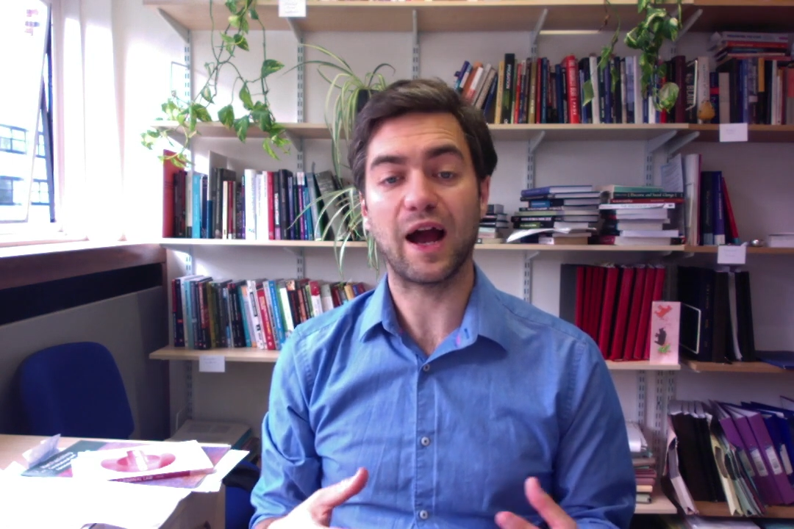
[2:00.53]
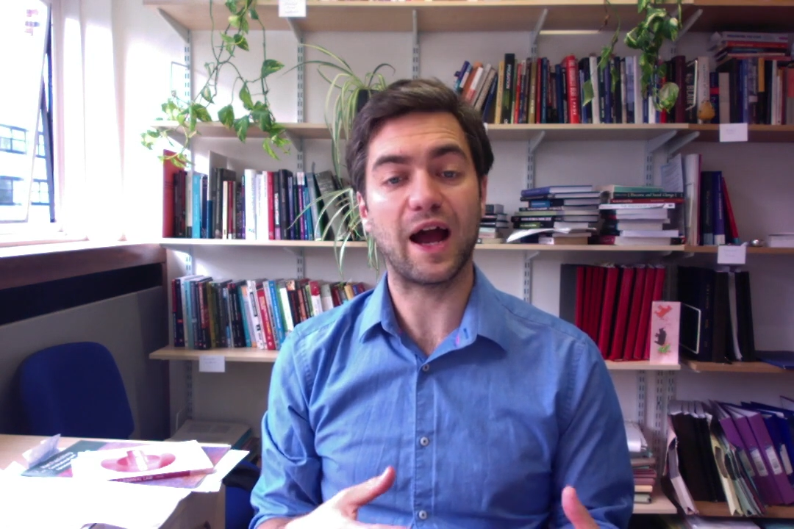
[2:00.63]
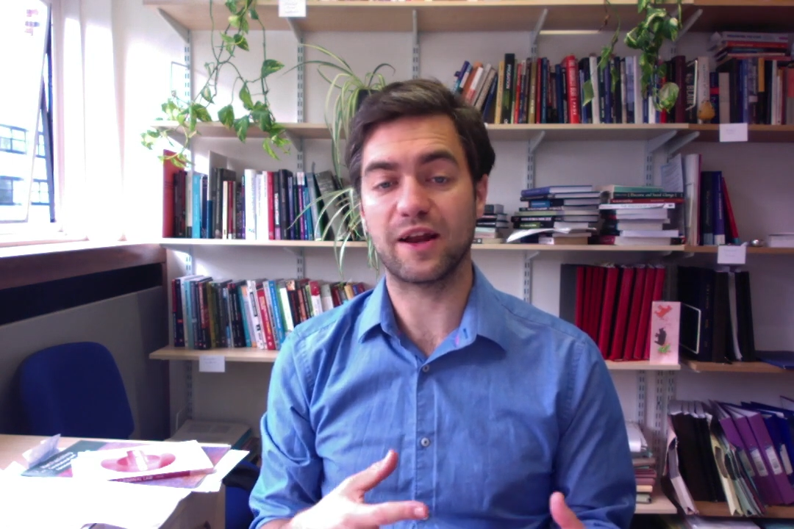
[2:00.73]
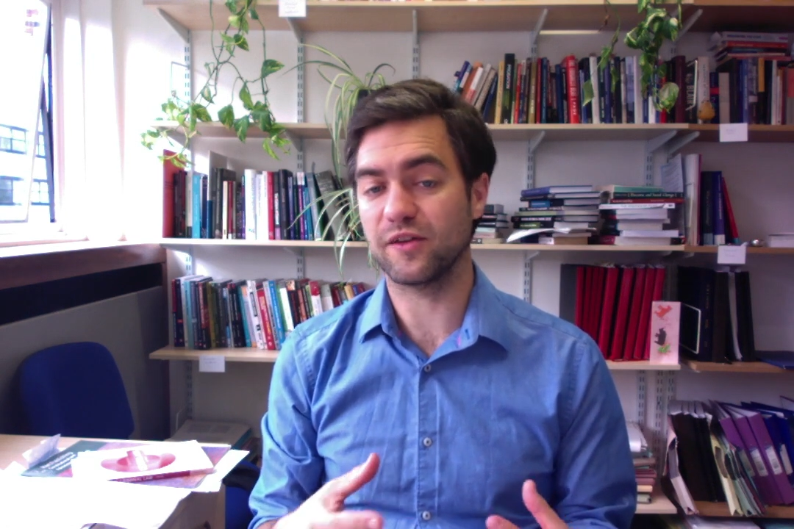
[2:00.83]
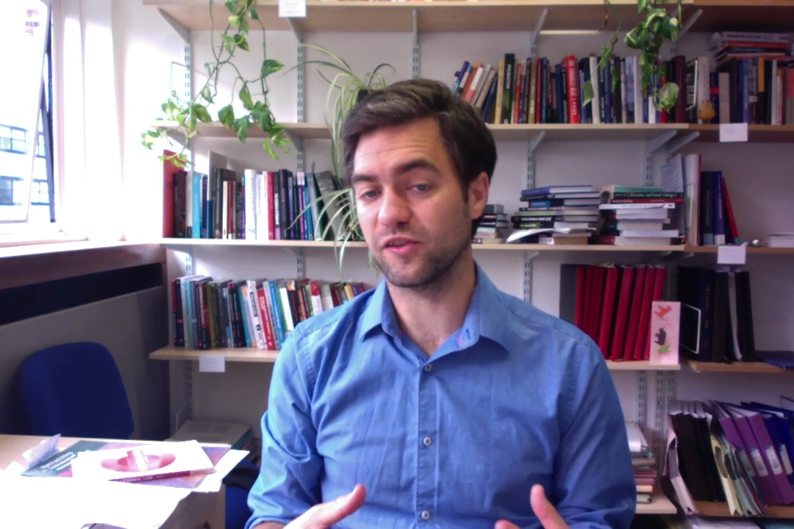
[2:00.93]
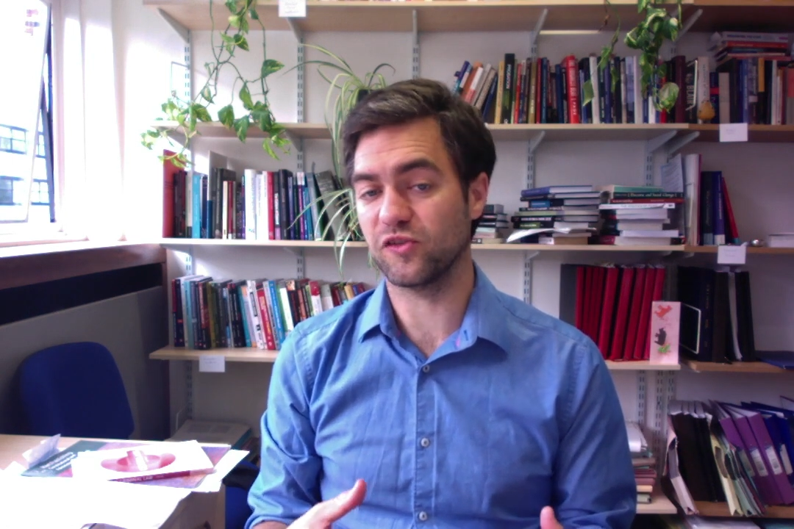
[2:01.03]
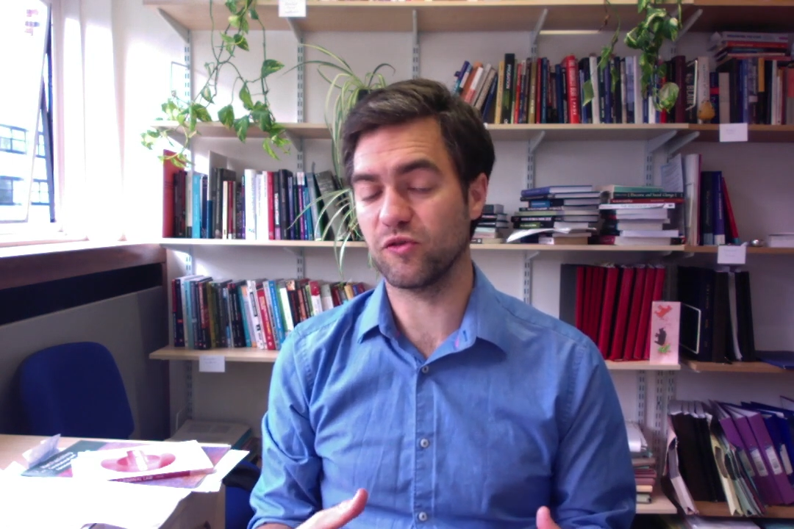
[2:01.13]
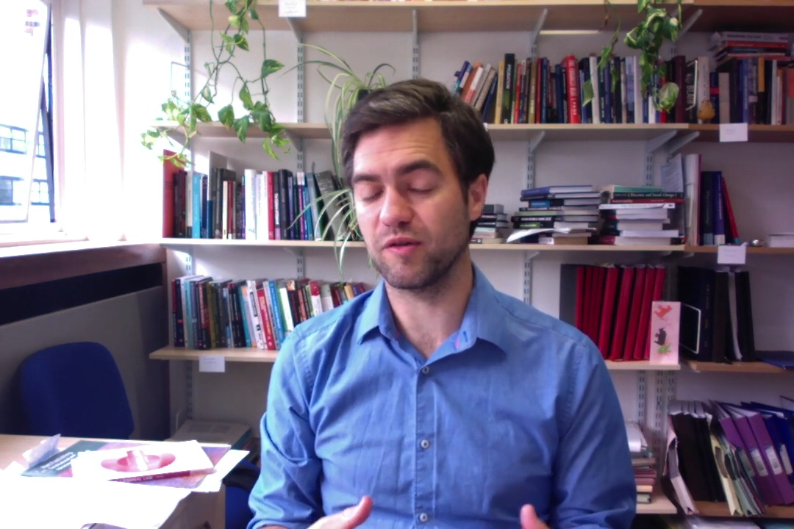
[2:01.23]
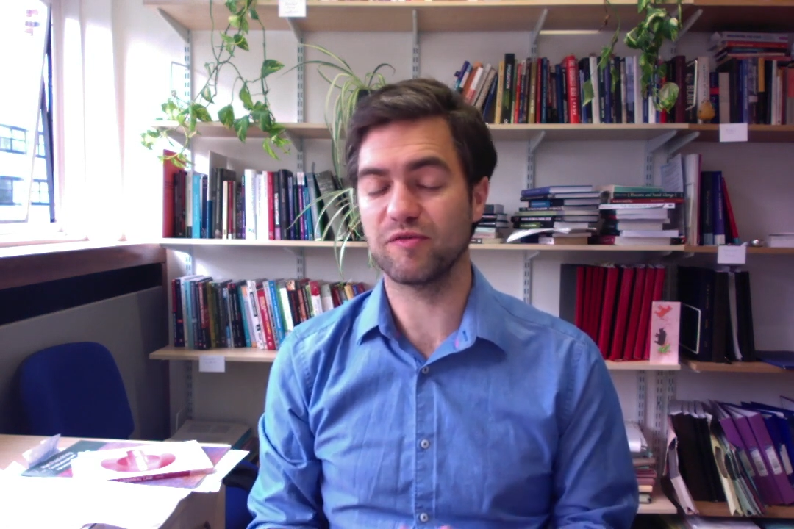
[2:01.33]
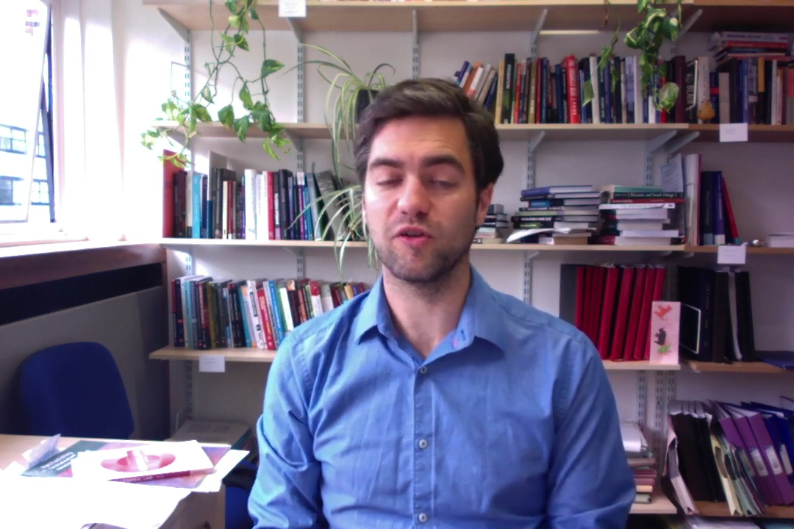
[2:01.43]
and others
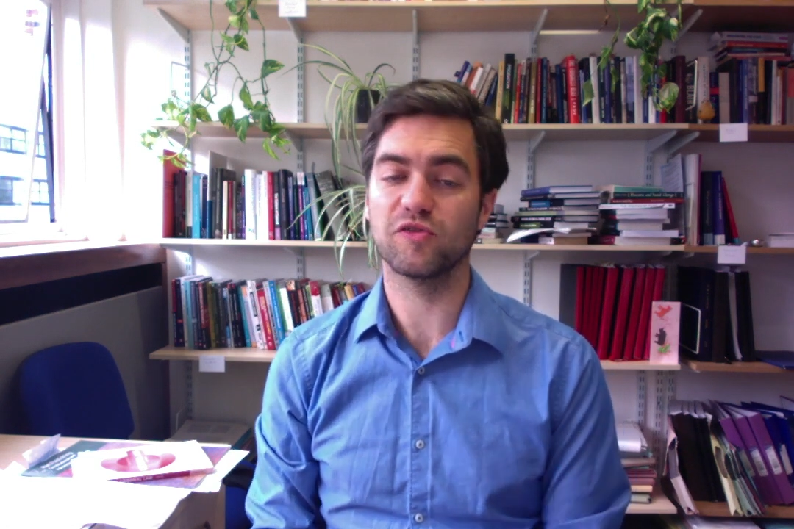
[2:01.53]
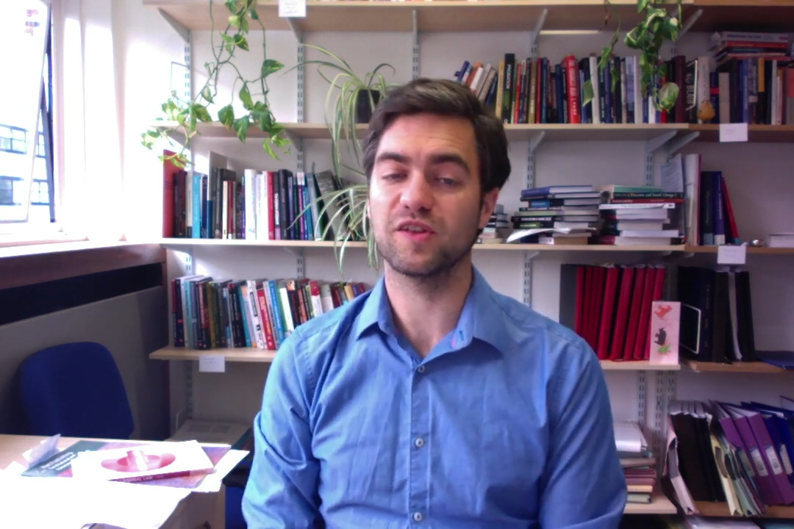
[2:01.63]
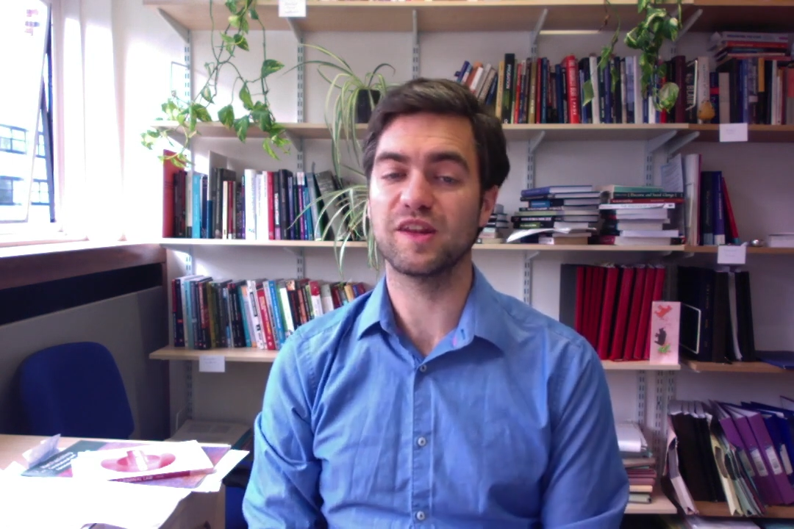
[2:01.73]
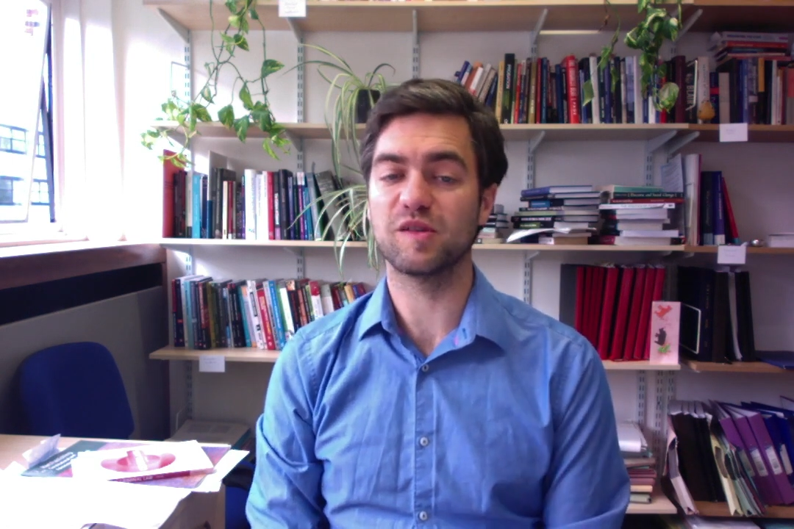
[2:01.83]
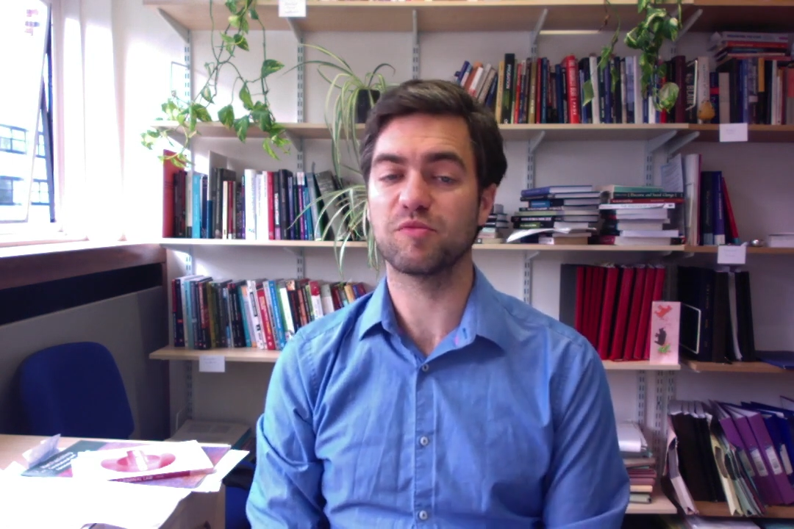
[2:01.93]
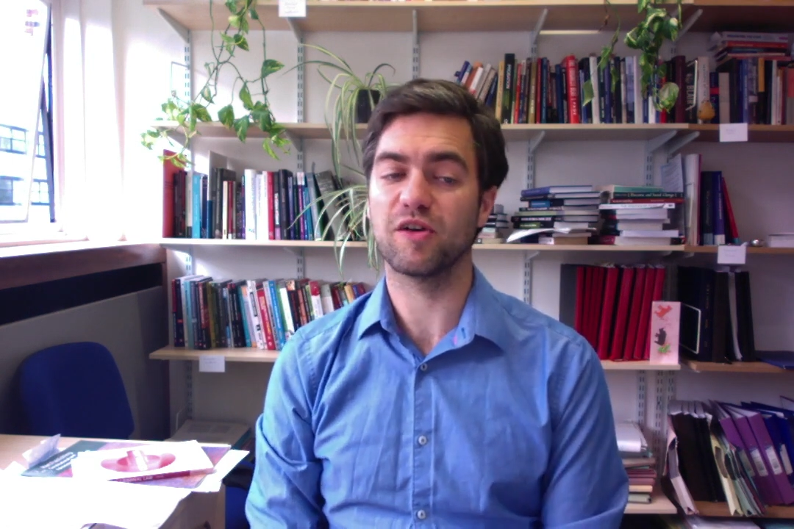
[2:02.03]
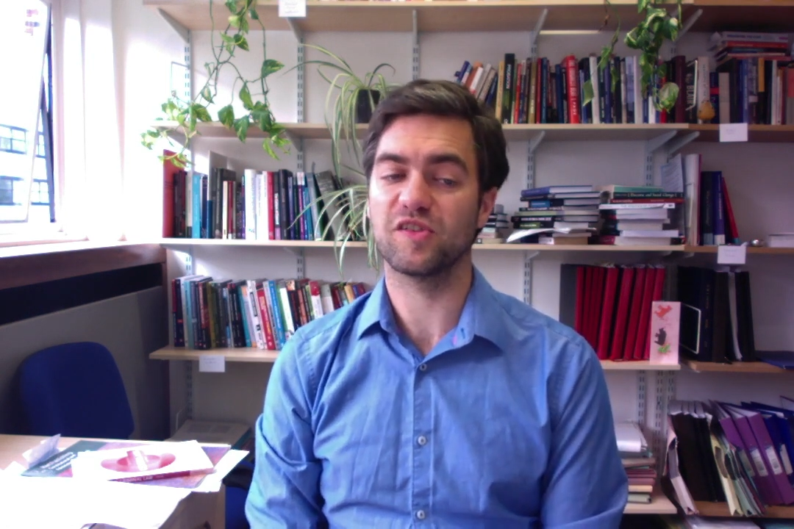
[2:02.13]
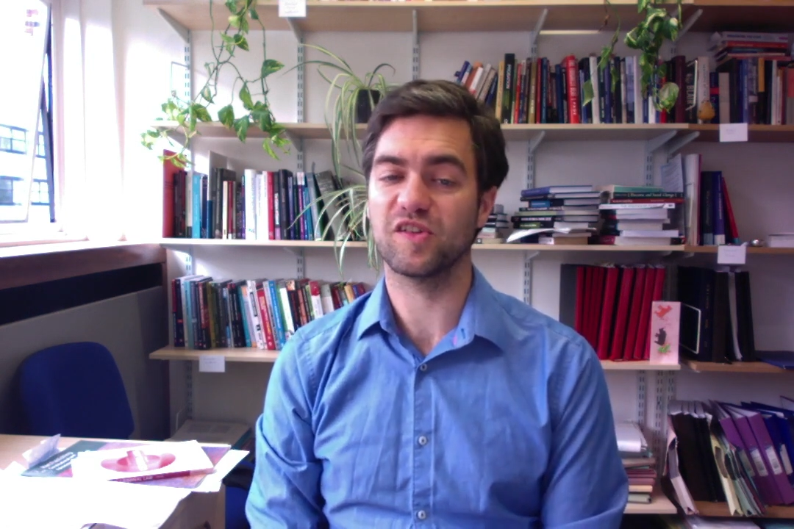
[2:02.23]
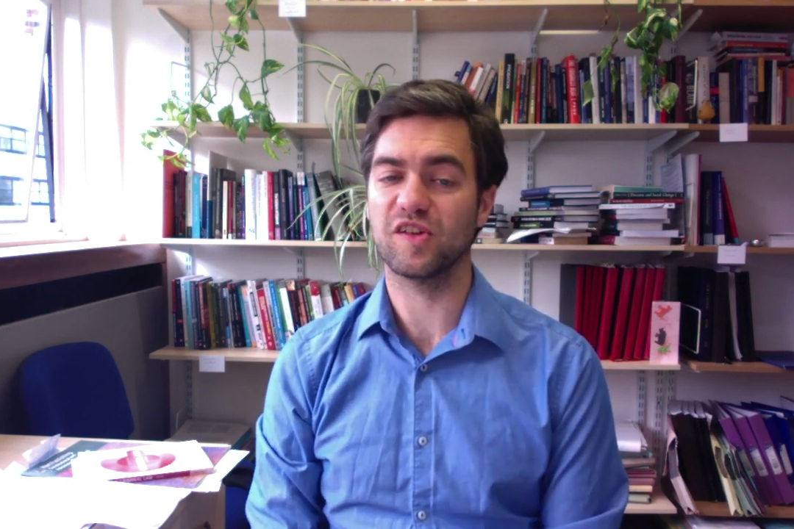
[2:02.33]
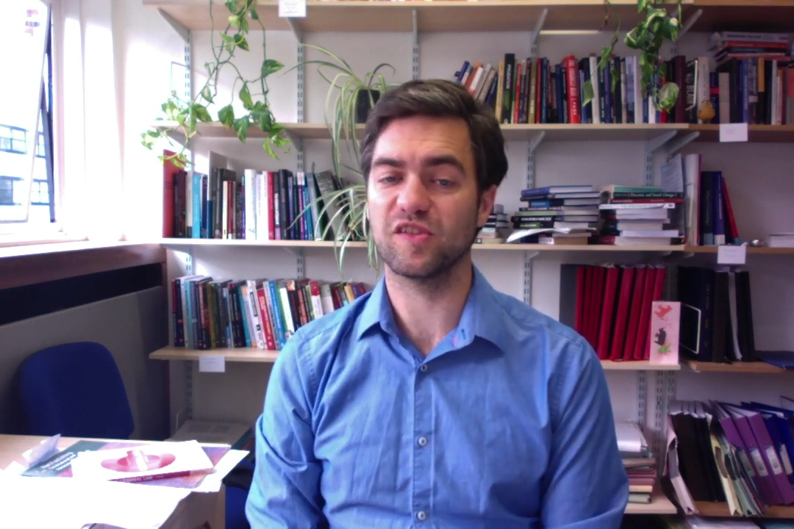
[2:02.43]
who are involved in these
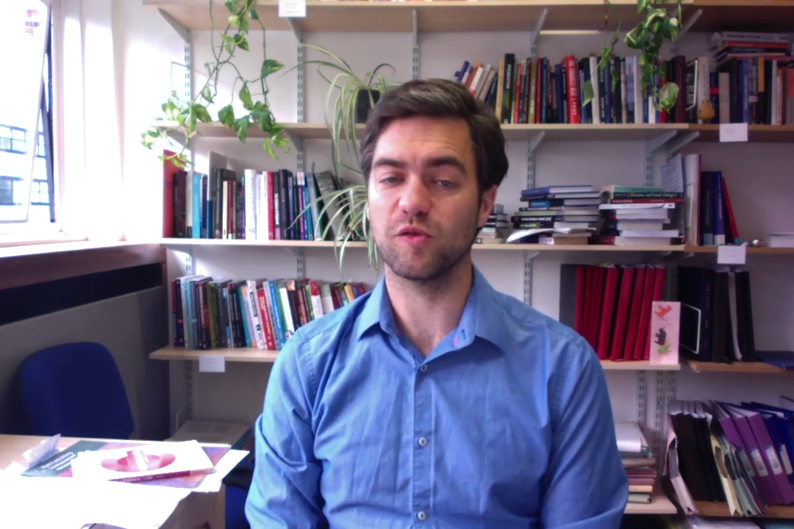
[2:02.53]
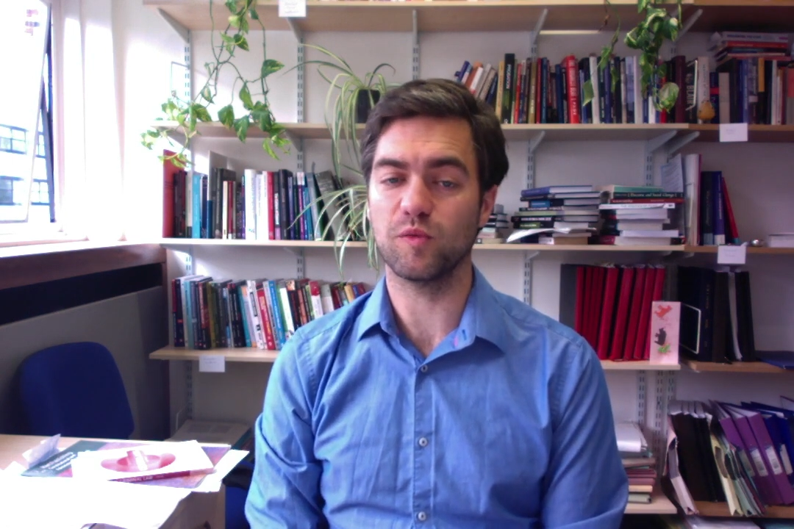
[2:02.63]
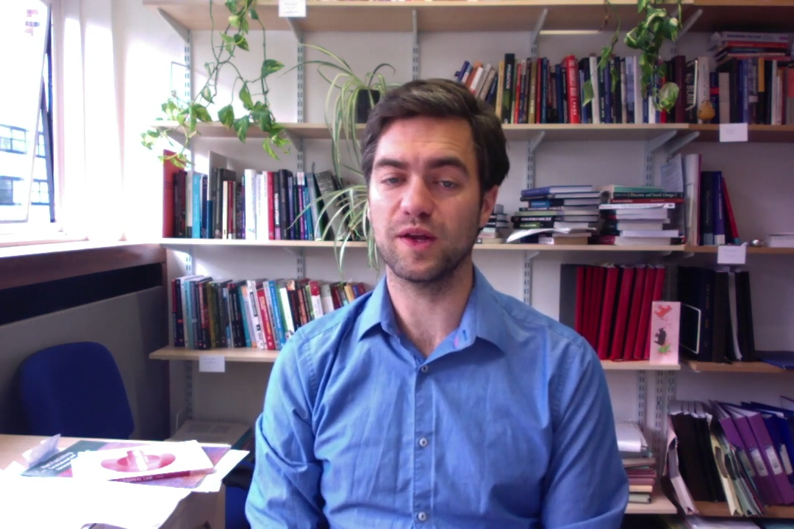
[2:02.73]
processes that